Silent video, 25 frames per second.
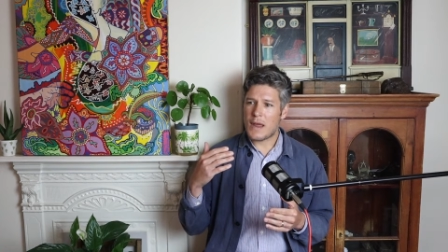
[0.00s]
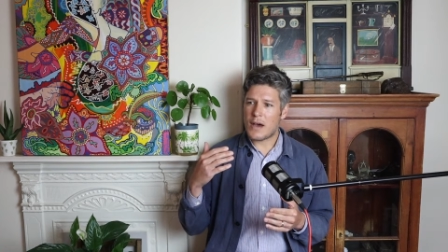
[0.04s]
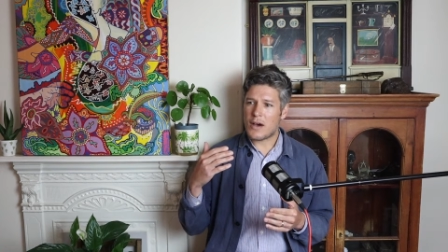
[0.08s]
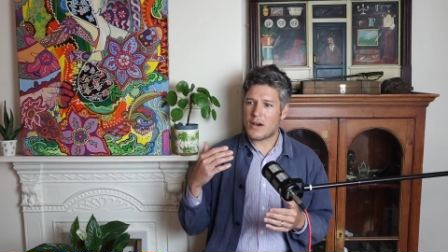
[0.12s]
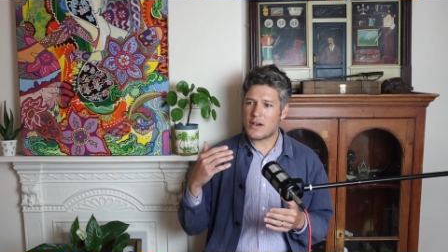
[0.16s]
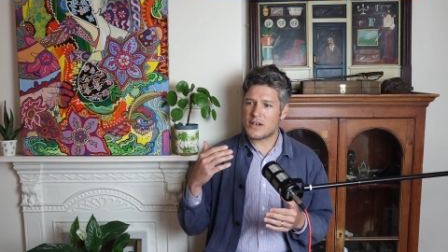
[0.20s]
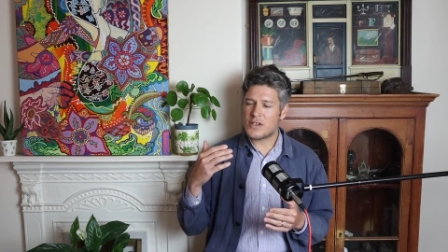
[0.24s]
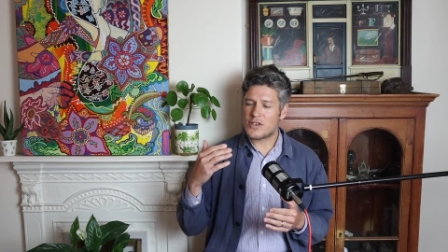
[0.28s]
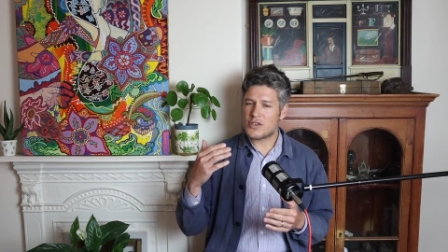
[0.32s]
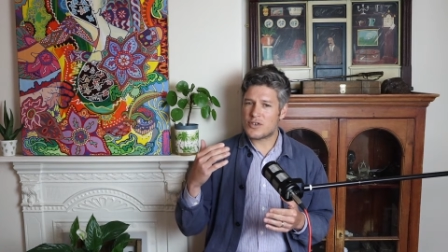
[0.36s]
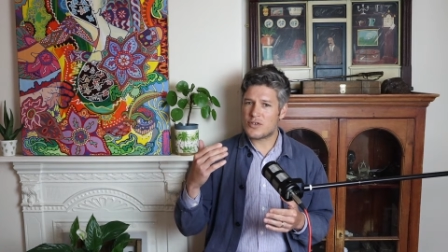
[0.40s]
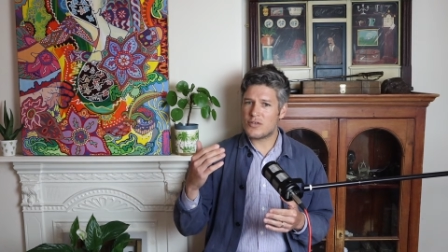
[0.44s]

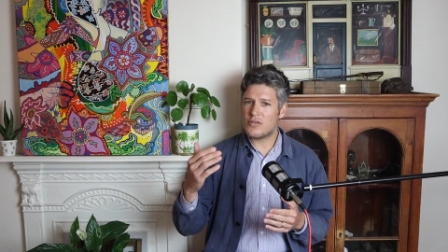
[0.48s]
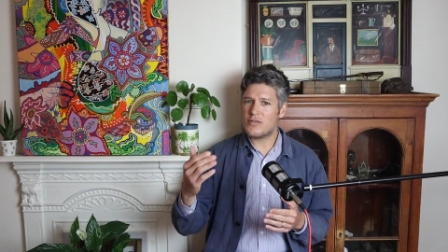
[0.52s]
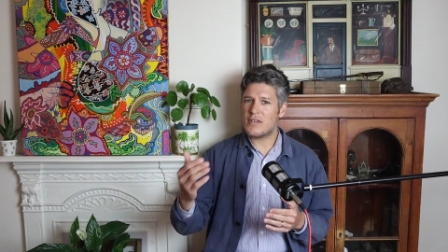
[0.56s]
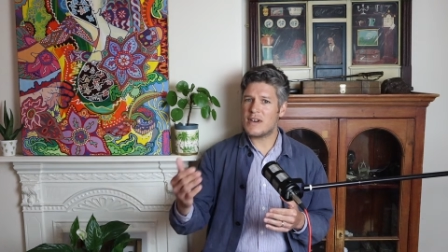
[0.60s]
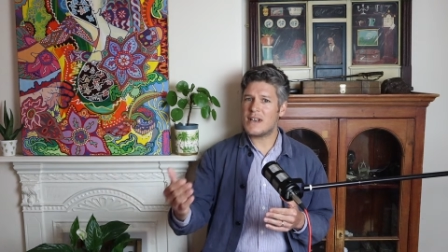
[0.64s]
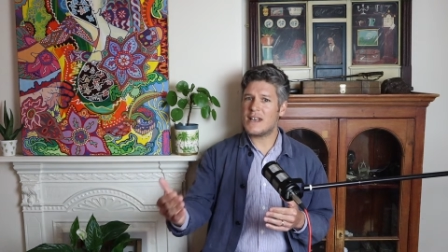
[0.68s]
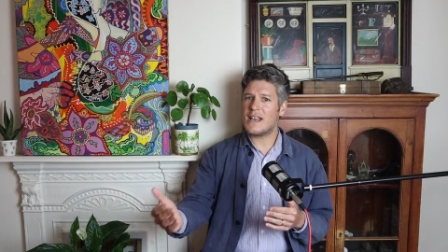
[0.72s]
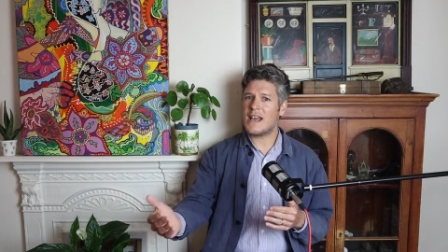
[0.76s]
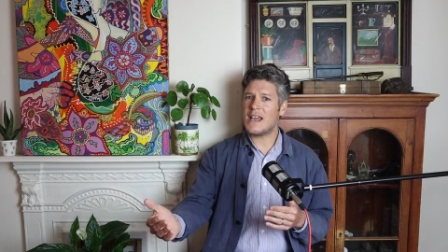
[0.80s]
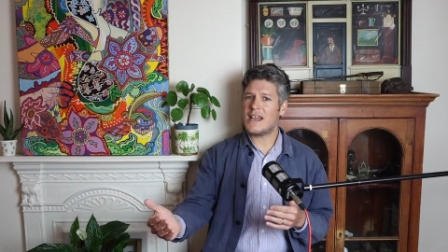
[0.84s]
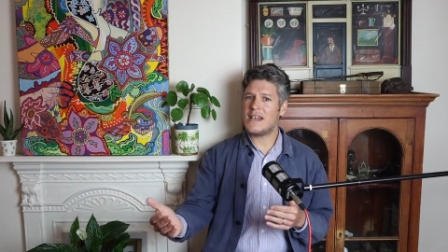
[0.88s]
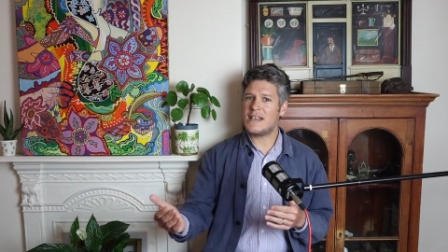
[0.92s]
I saw a
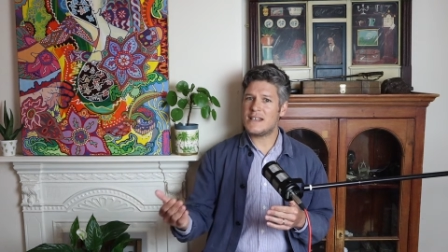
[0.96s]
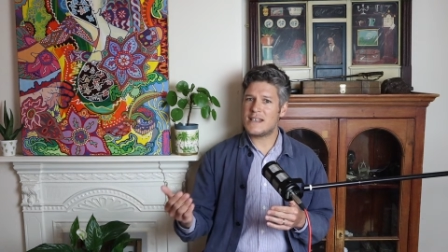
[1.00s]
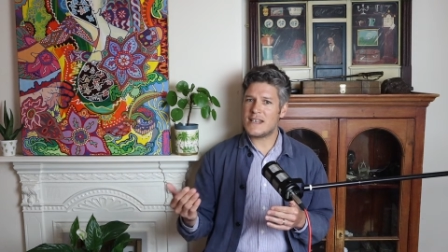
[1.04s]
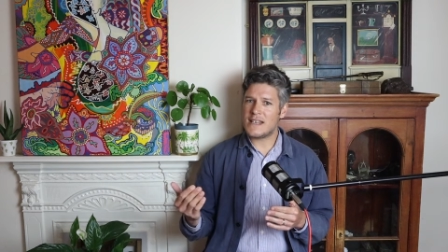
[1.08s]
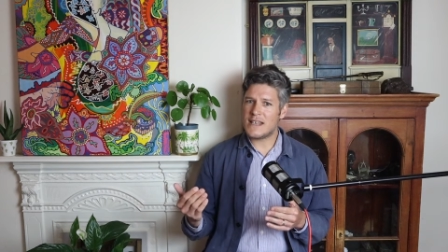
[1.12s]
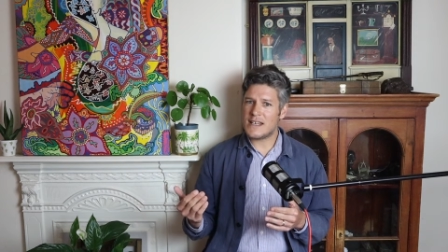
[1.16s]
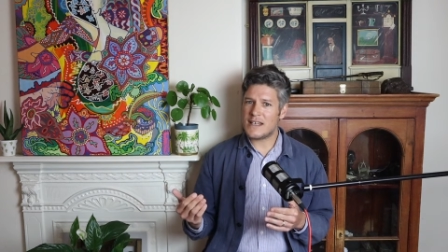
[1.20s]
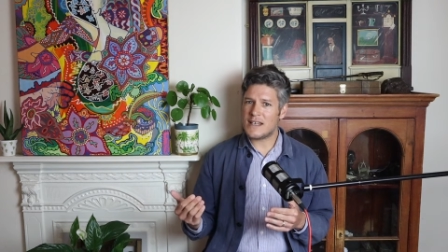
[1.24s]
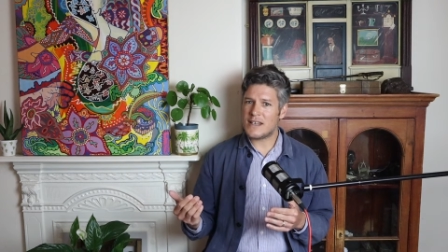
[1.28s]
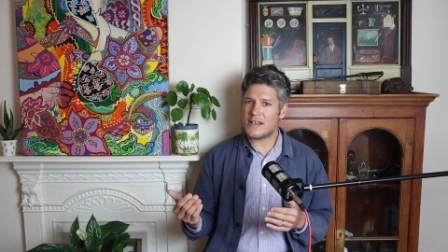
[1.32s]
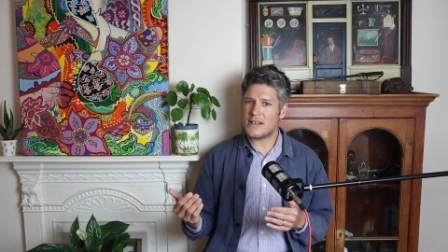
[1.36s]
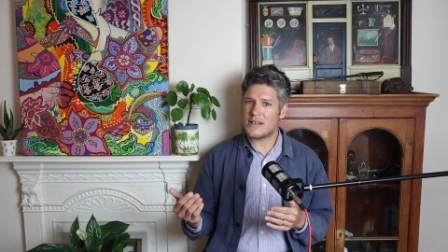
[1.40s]

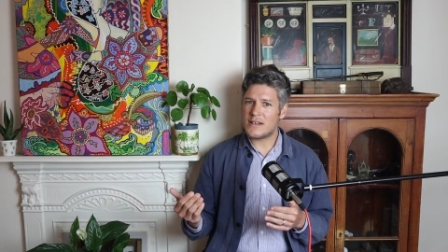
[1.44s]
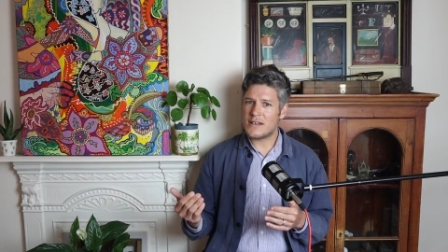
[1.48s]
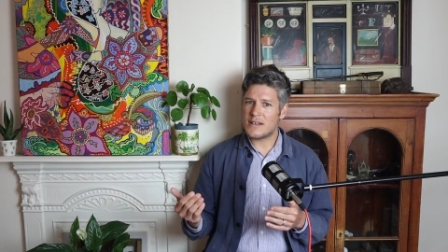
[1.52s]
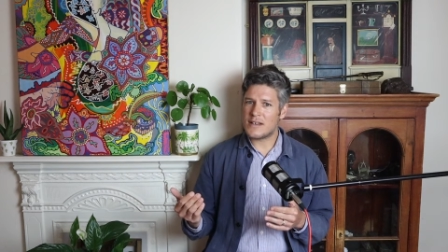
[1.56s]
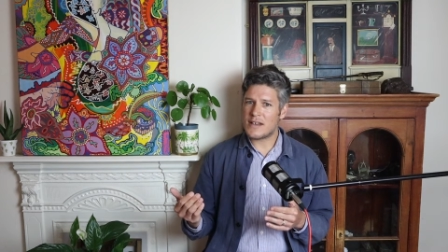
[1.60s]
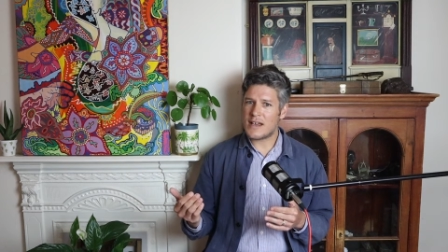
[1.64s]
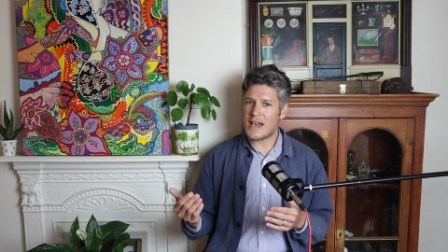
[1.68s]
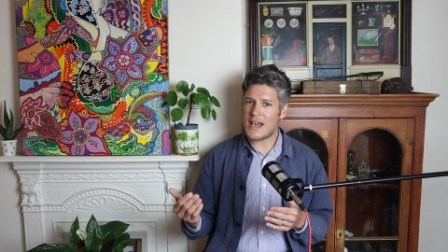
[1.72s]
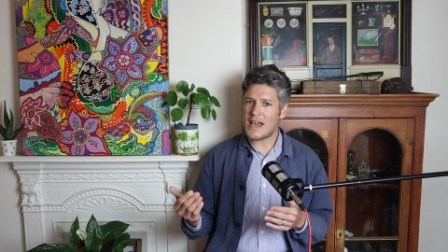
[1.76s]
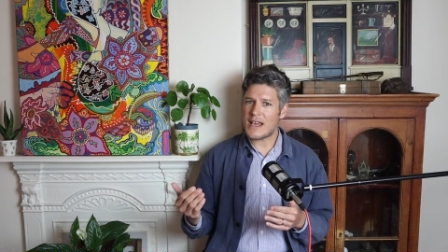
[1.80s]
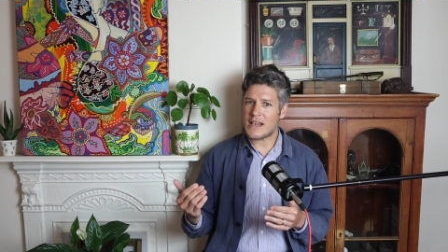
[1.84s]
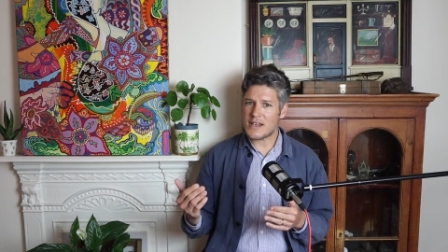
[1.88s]
lady
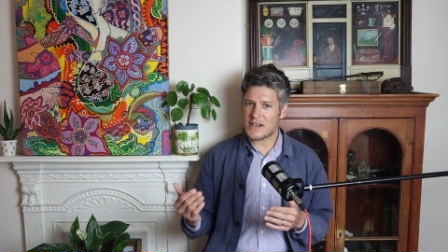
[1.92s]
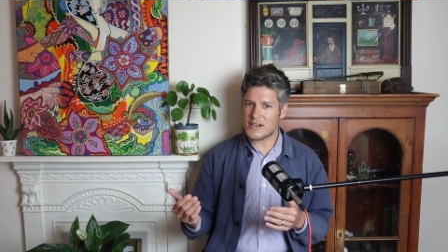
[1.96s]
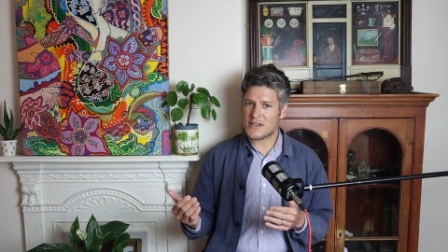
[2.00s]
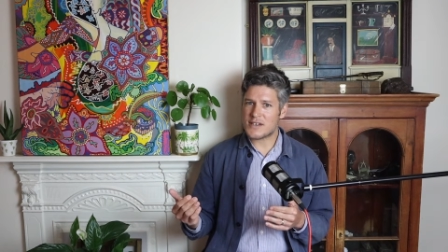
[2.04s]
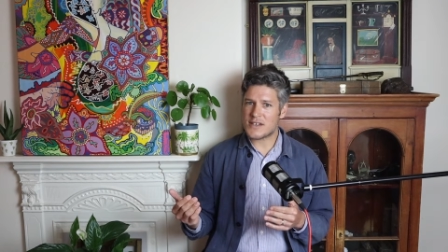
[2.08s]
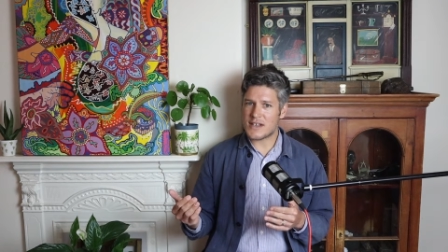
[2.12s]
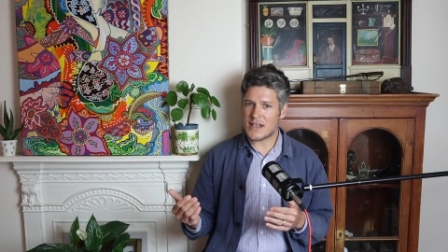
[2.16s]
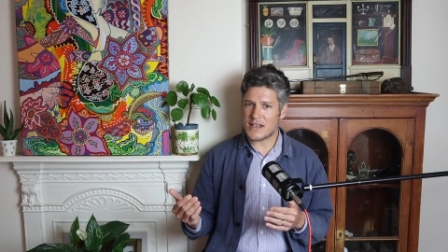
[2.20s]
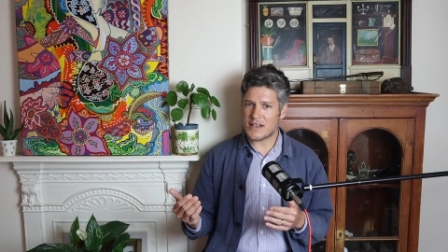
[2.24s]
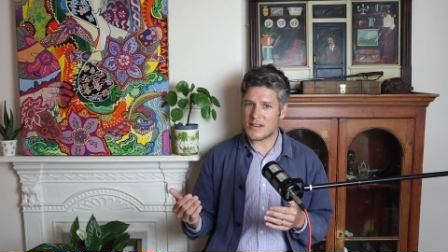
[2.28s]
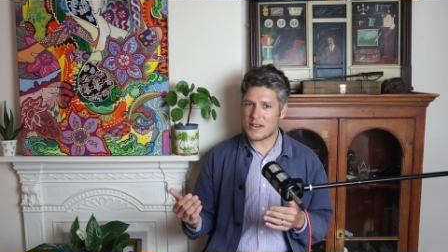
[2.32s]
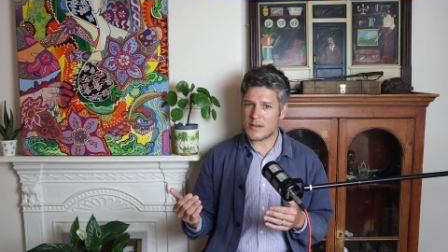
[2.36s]

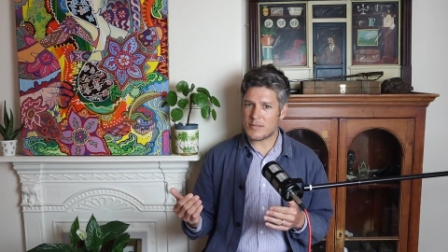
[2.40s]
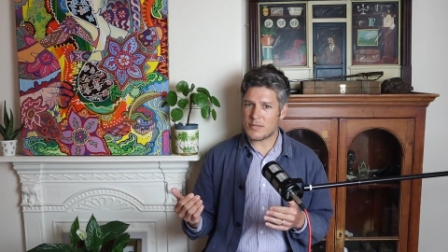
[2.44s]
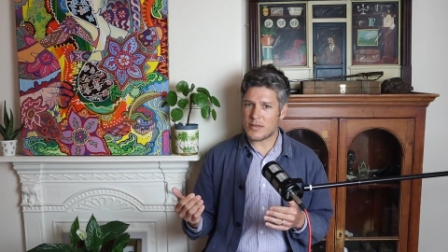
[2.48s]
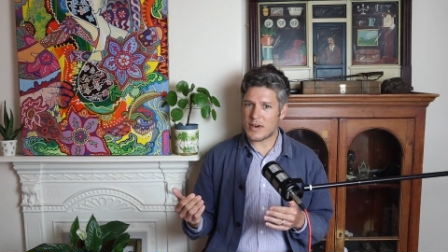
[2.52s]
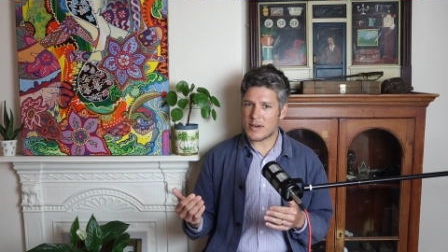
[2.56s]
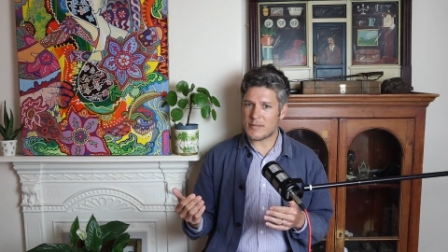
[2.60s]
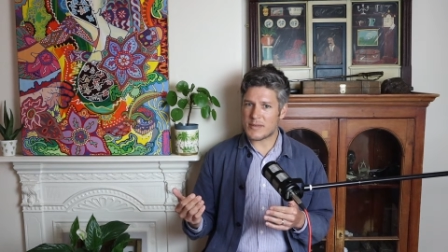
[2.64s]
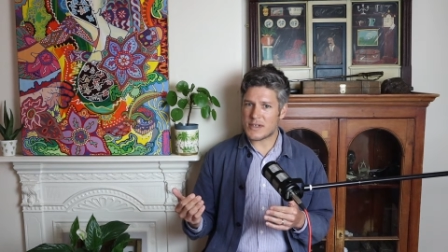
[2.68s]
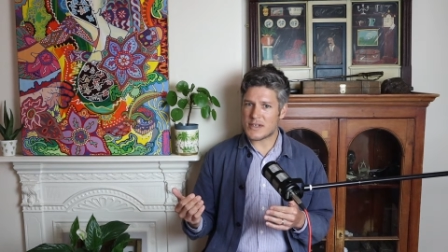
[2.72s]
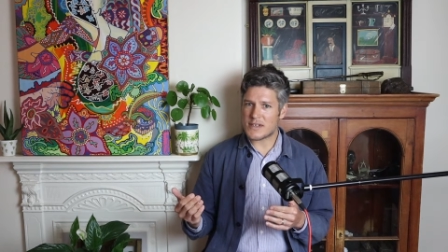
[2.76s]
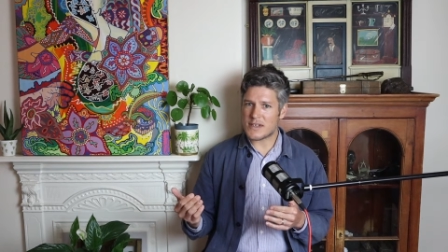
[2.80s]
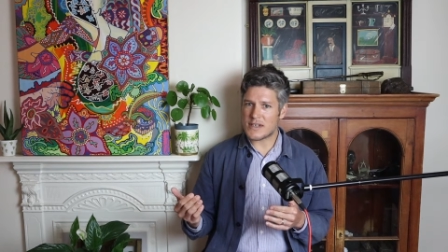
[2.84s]
exit the
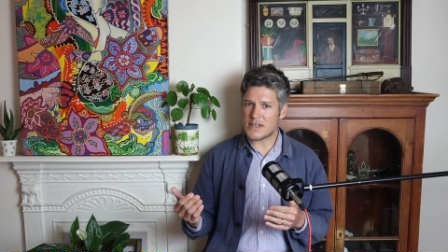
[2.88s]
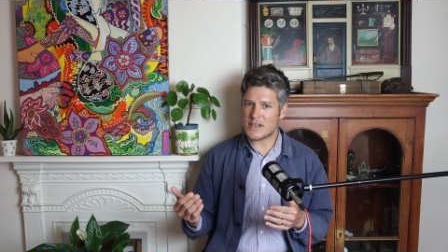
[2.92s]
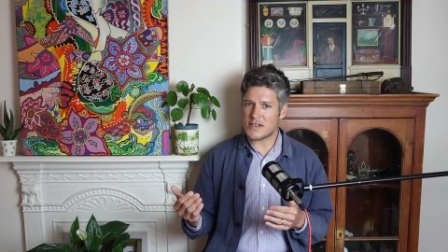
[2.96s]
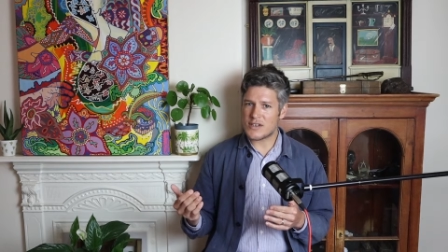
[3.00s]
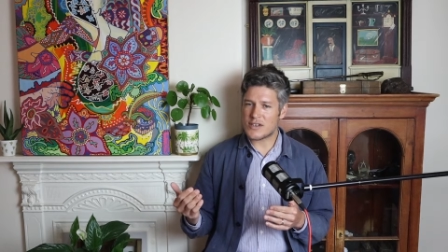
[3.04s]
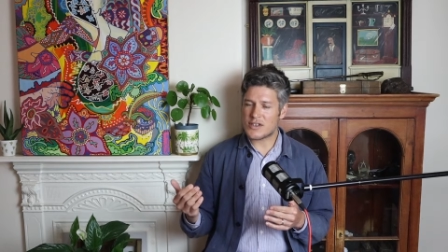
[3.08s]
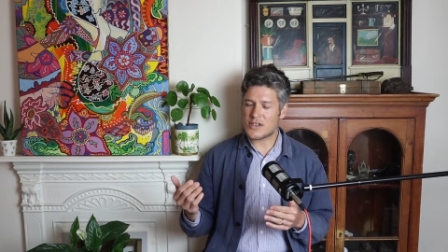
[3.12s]
premises,